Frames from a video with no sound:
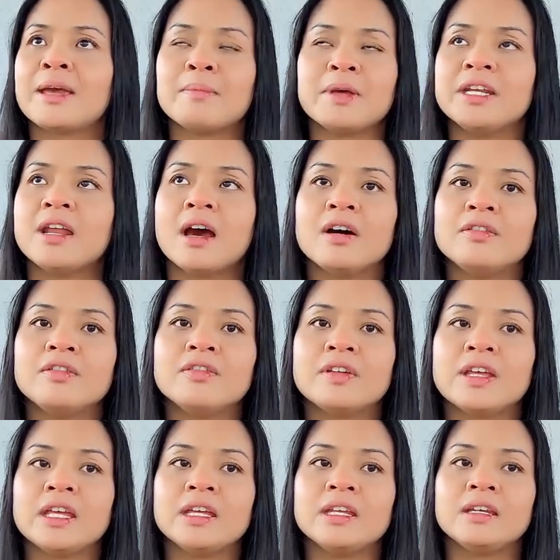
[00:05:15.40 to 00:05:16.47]
I am
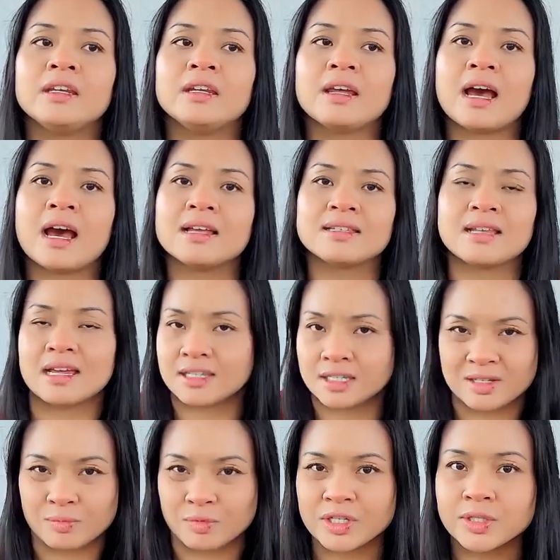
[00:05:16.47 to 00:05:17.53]
enough in as
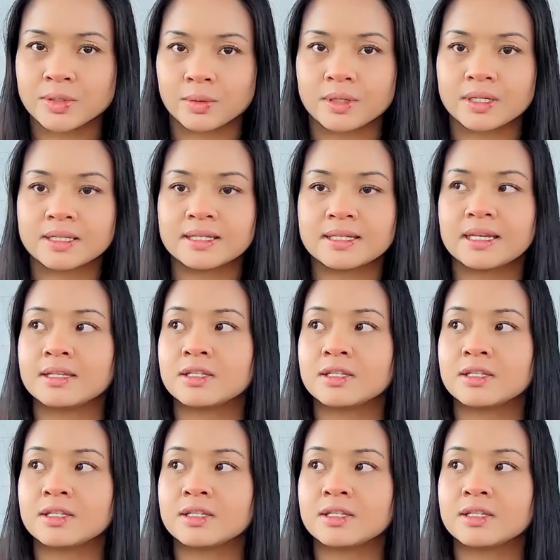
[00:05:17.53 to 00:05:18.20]
as a resource.